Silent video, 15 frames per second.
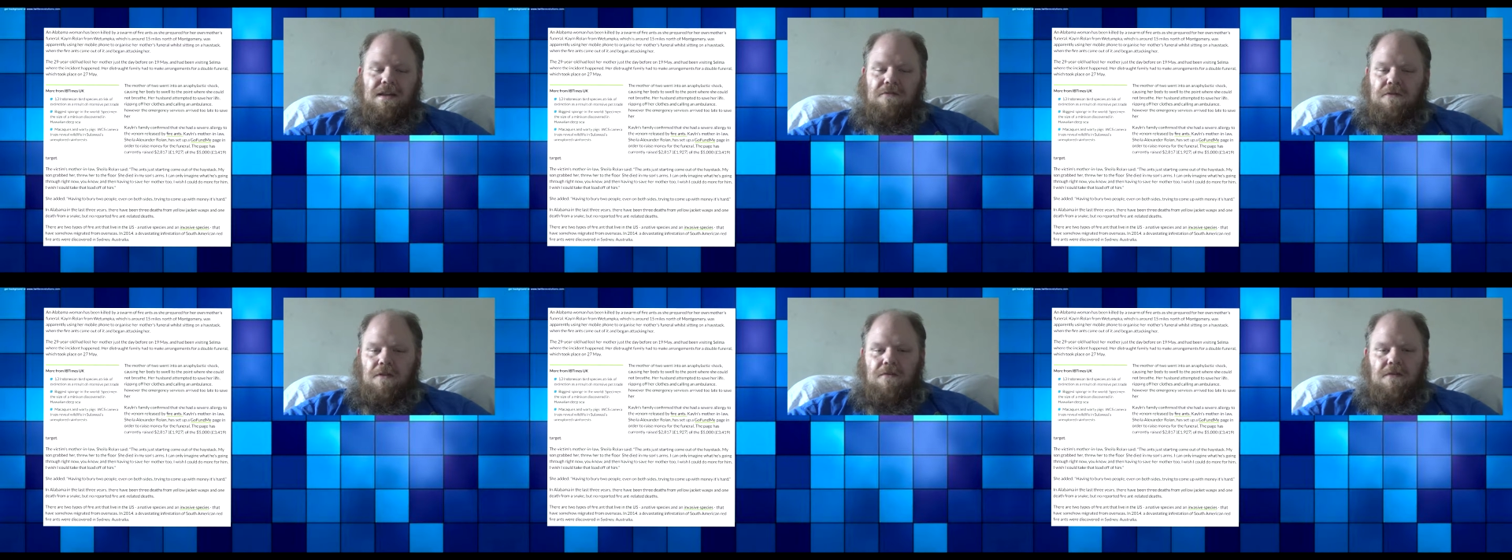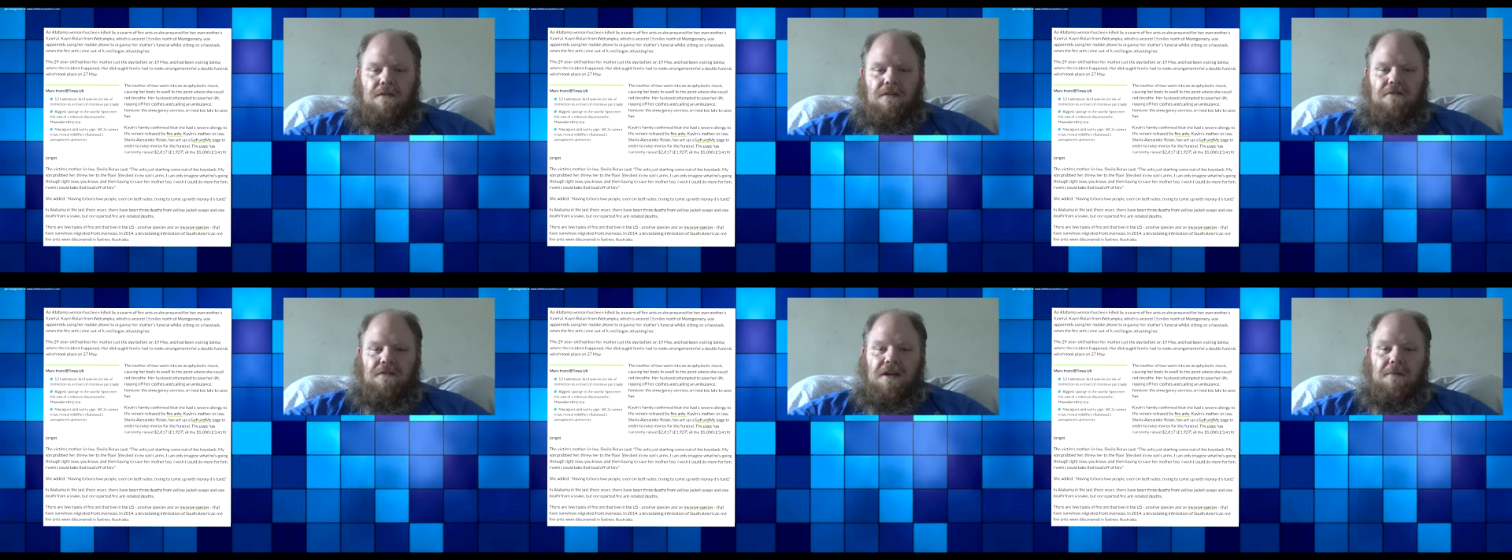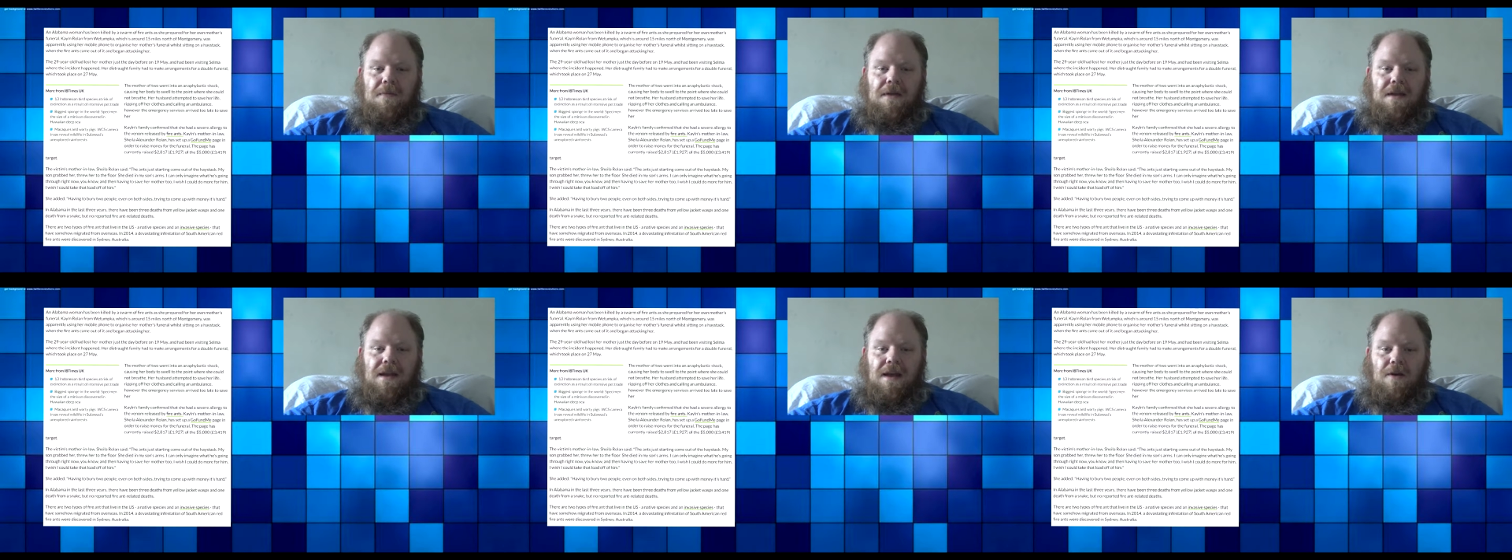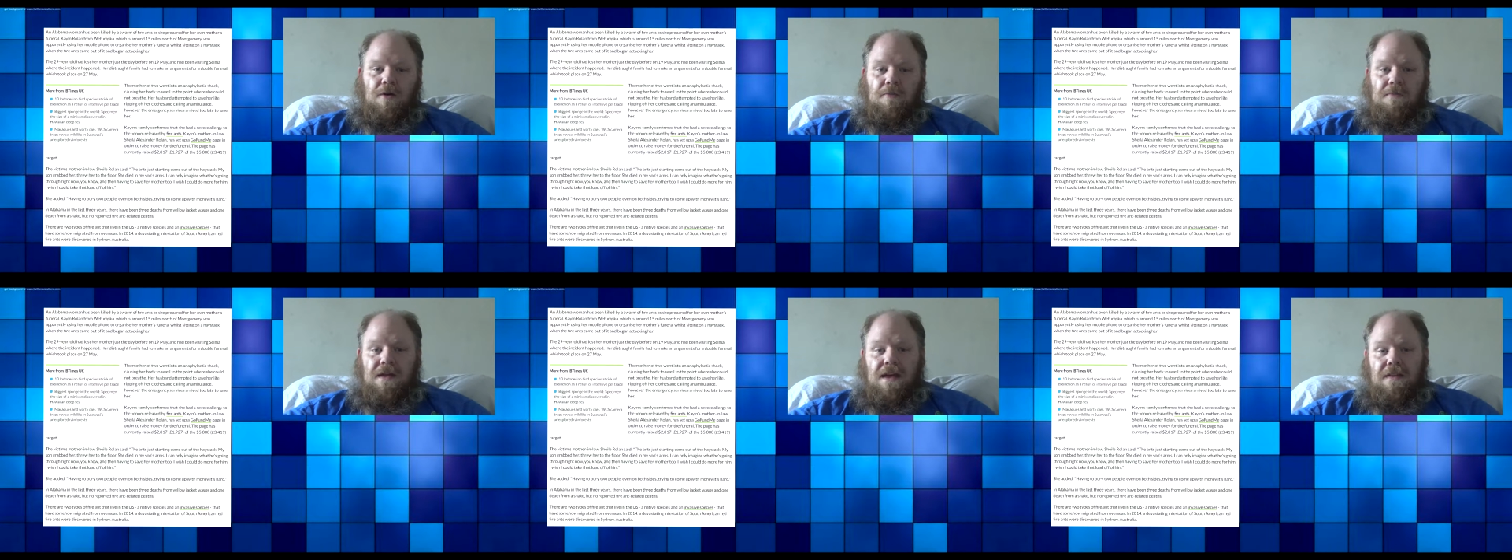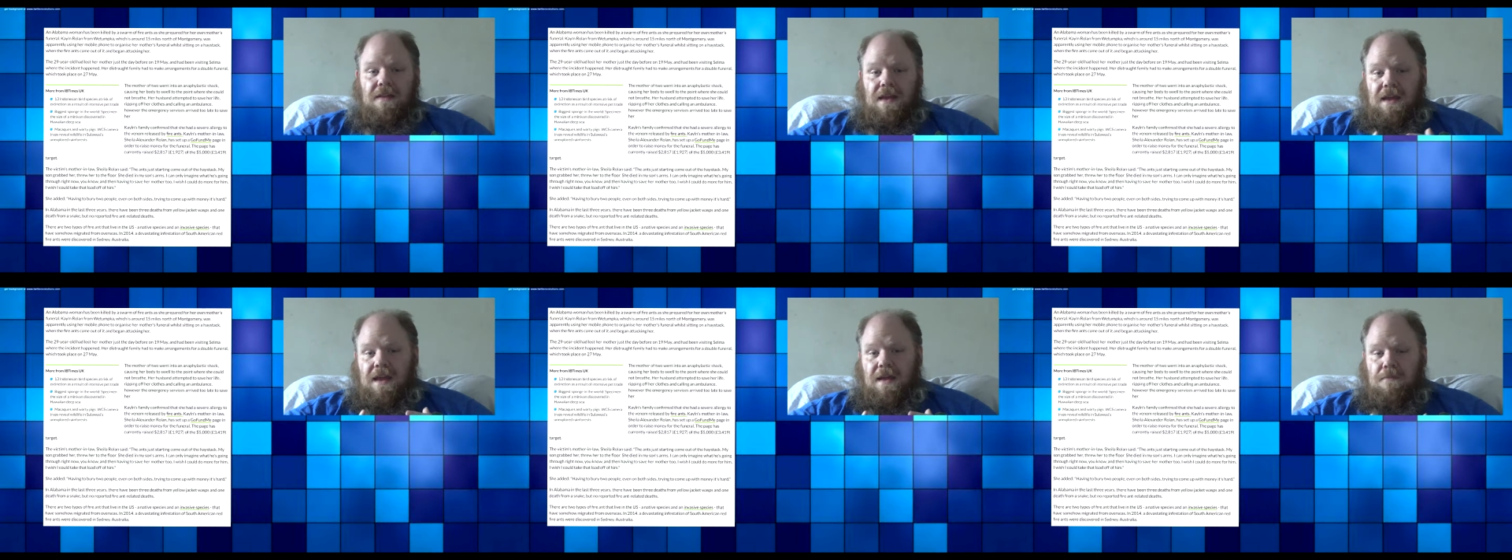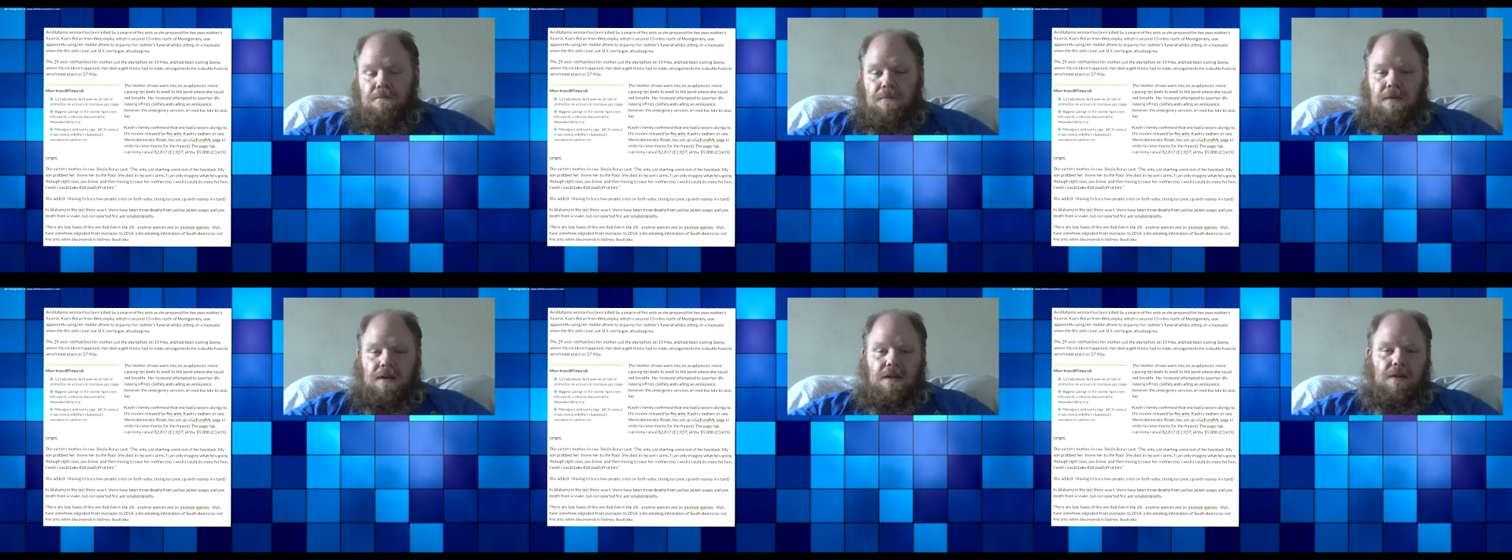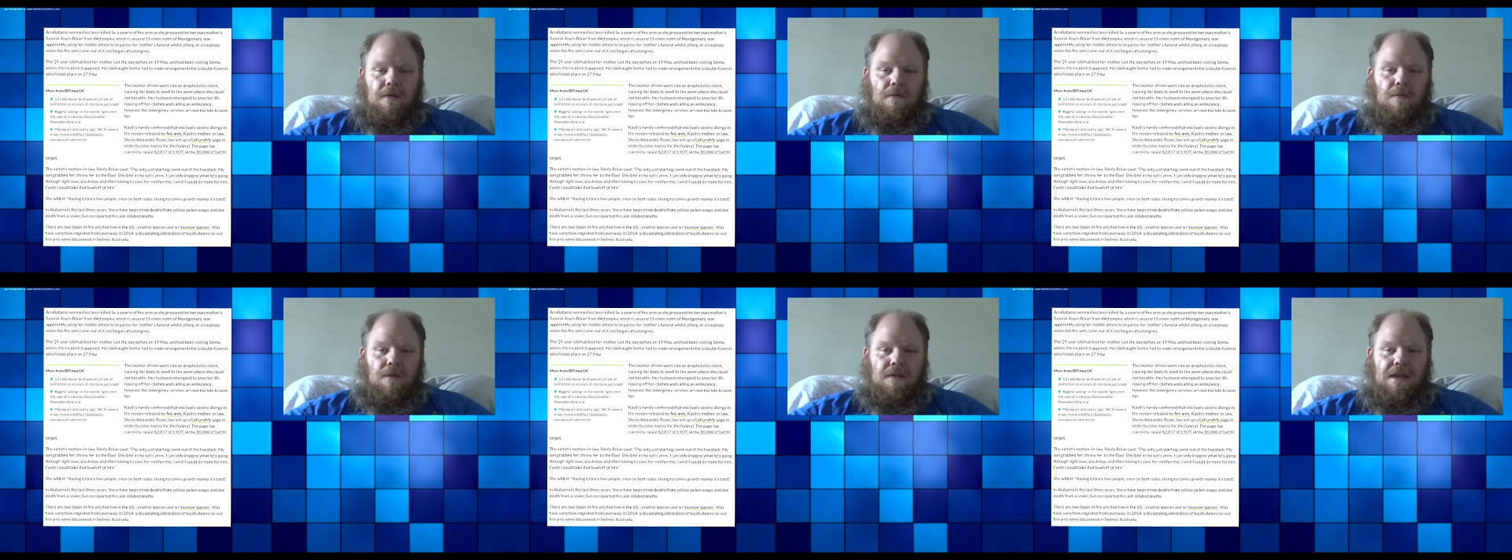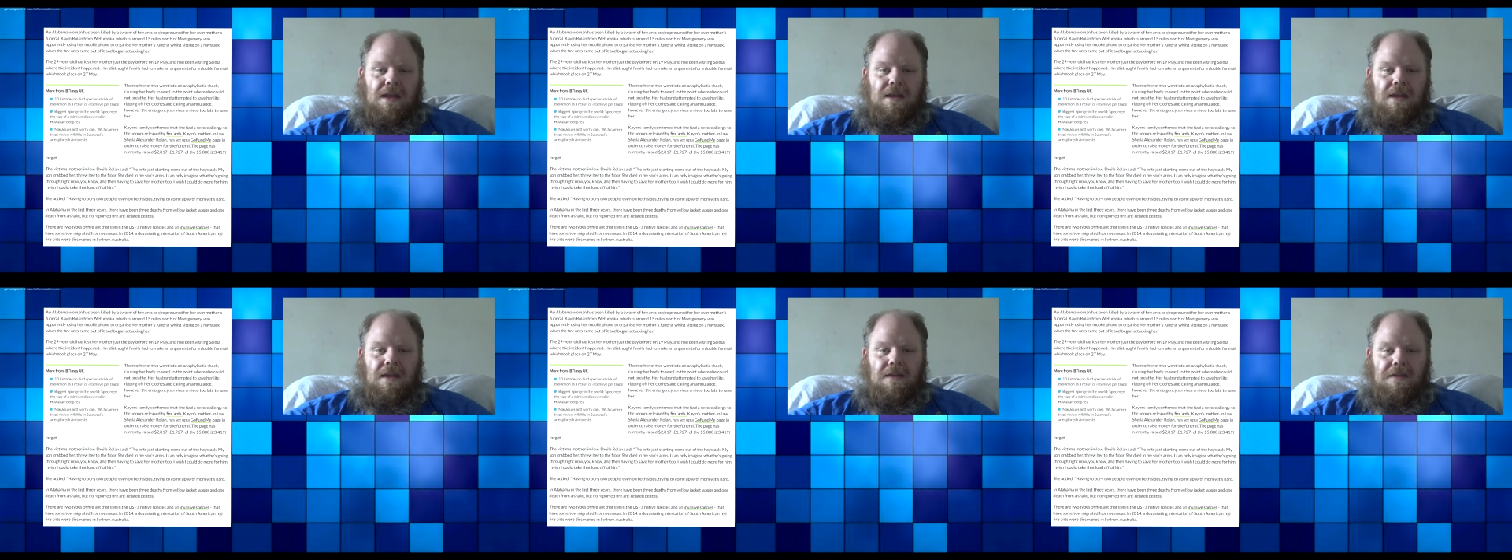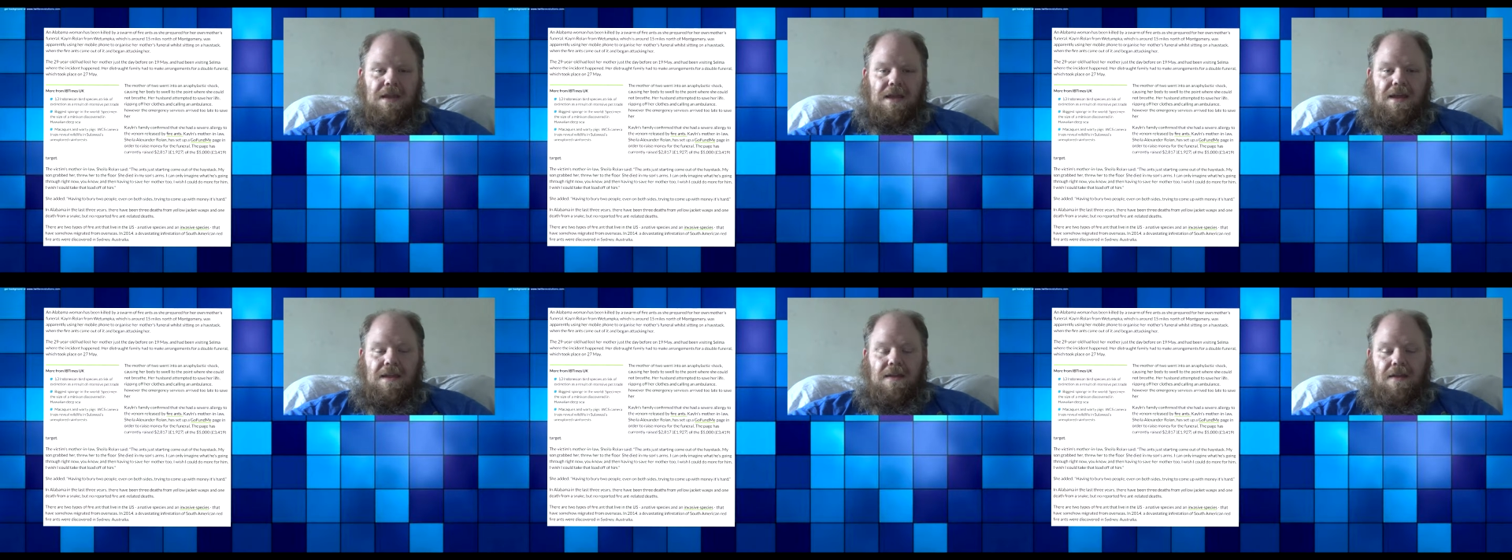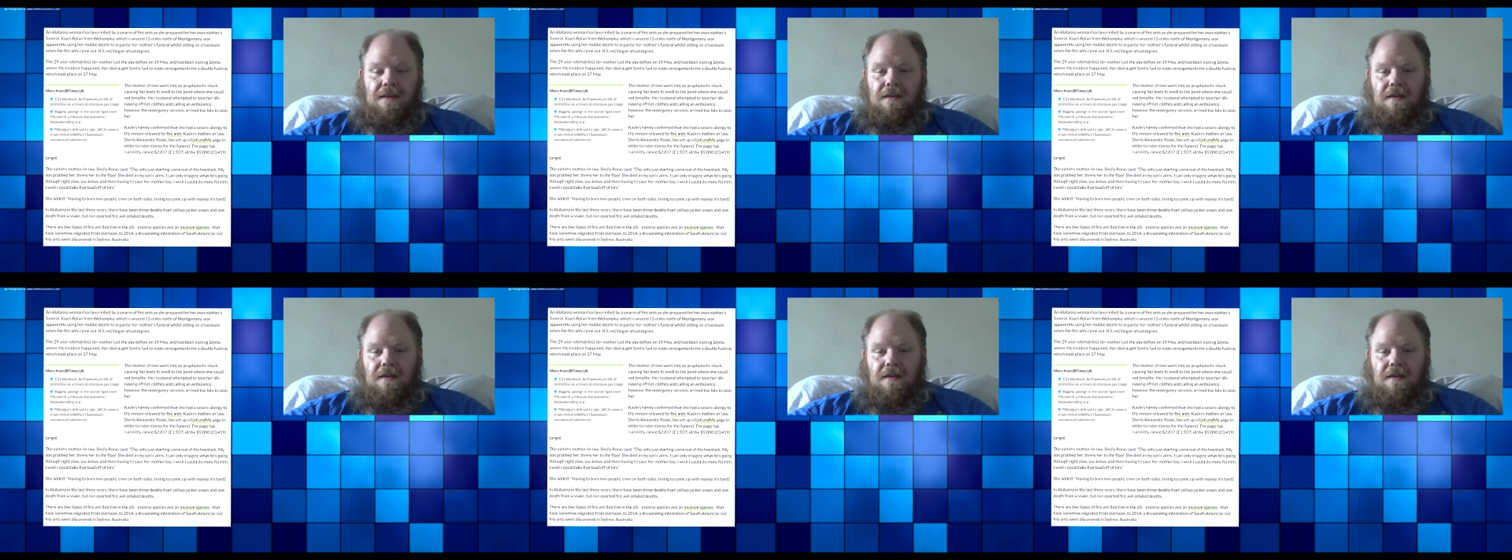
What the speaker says: I feel for their family, and I hope that they get, you know, what they need and they can